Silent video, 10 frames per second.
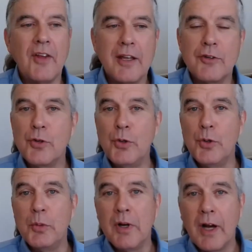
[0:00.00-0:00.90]
i
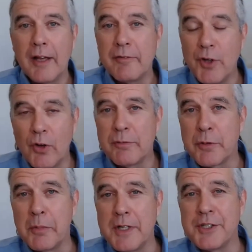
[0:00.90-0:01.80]
assume i have no
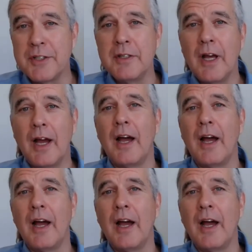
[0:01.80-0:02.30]
information